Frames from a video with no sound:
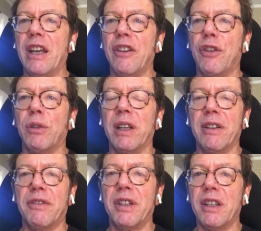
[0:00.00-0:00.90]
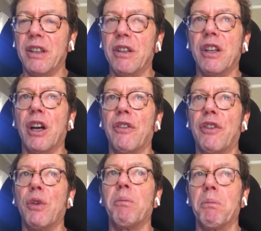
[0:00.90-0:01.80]
If you lived, if
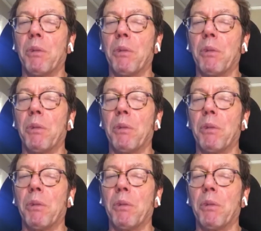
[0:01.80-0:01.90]
you